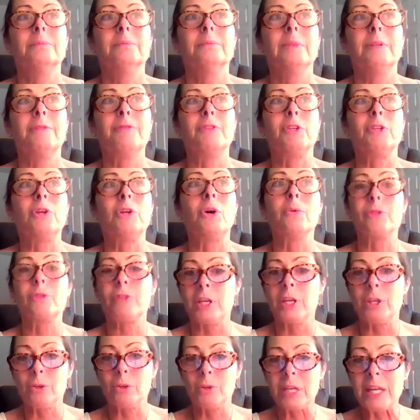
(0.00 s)
if you don't
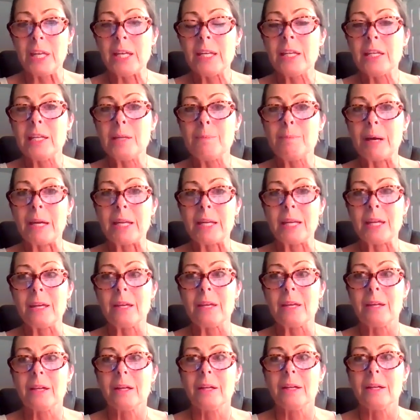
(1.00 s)
think you need
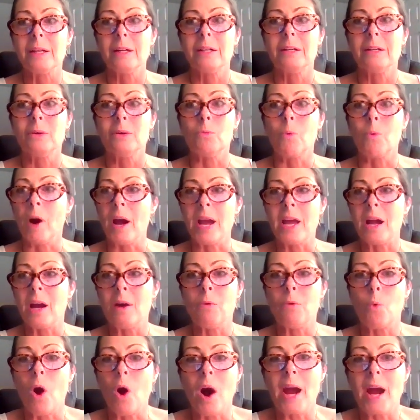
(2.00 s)
anybody, why
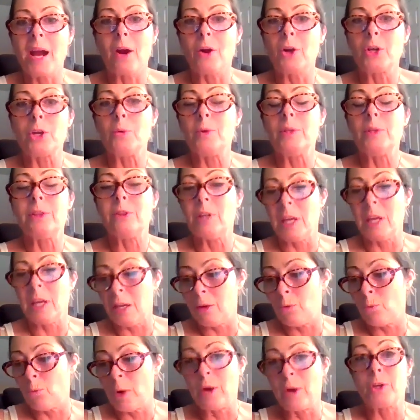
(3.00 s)
are you in
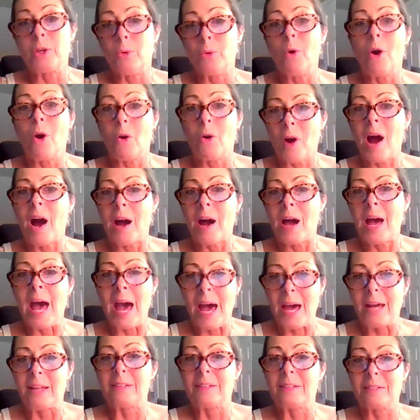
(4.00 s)
where you are
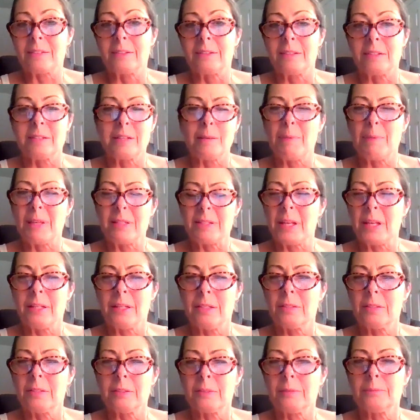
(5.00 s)
at? Does that make
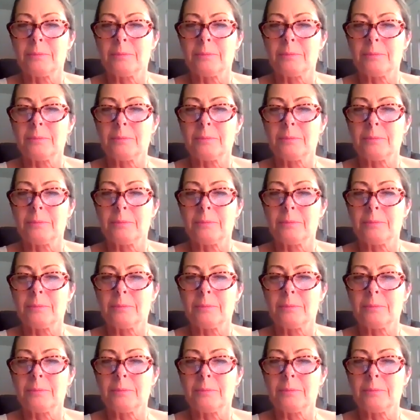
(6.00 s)
sense?